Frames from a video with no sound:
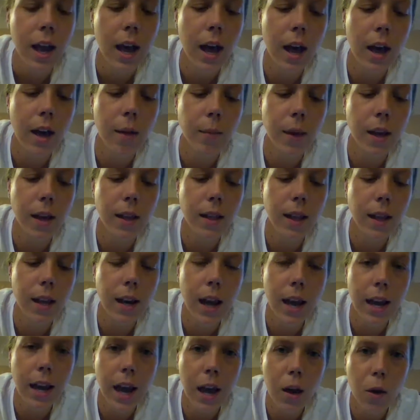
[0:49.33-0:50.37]
And then
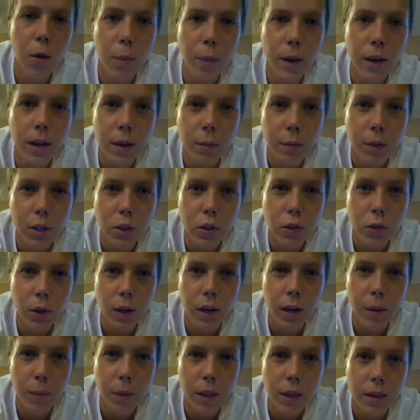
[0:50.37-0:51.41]
I opened up the
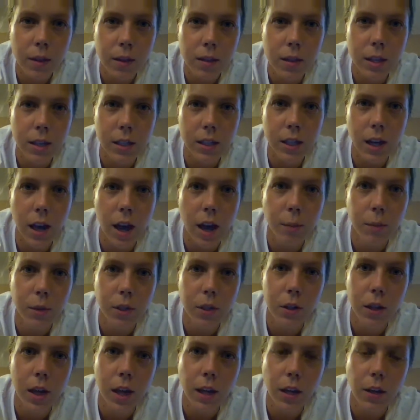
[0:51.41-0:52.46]
joint up at the top
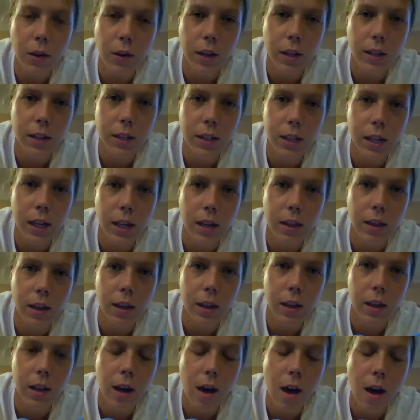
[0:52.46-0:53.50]
so that you could see
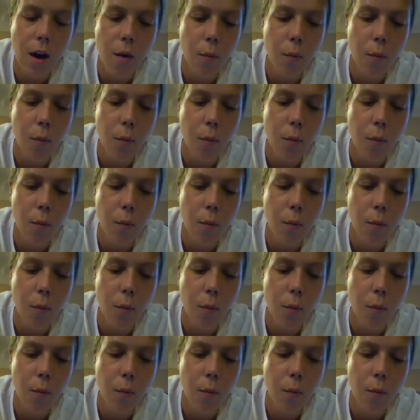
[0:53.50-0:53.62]
the